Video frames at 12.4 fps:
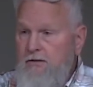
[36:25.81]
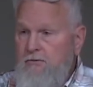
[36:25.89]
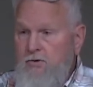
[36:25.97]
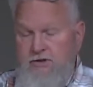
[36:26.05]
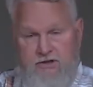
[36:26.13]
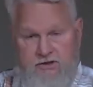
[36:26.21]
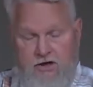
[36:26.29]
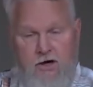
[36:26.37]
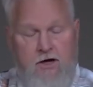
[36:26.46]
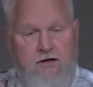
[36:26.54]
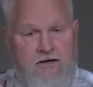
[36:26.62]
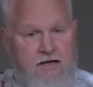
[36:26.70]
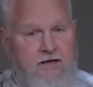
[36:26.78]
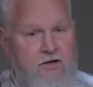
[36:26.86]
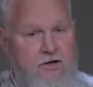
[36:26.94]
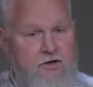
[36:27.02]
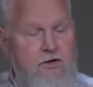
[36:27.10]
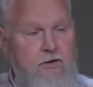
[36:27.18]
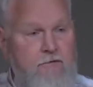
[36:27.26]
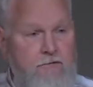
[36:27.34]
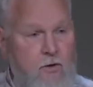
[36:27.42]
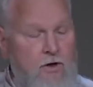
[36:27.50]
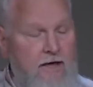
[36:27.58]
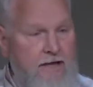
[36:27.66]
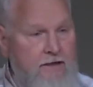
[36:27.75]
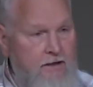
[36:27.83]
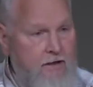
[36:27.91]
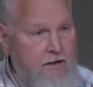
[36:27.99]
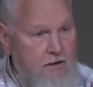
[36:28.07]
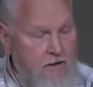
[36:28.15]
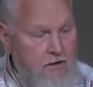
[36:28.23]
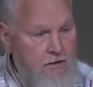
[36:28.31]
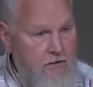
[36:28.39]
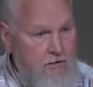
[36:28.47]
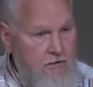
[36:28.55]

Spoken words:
which is a hard thing to do for a year,